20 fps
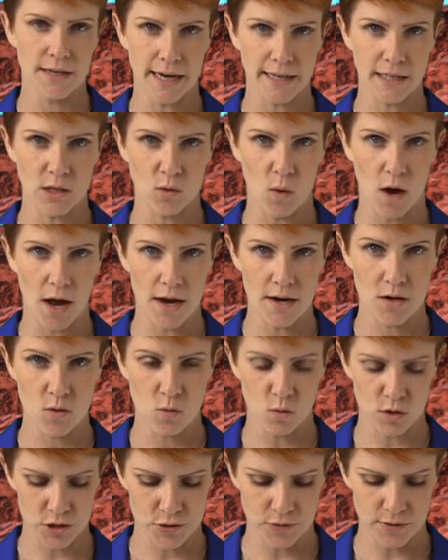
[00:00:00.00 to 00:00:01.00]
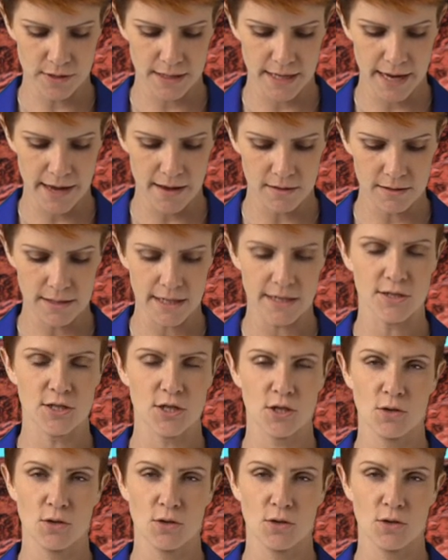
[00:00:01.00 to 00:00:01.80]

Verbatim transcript: 91 were short sales, and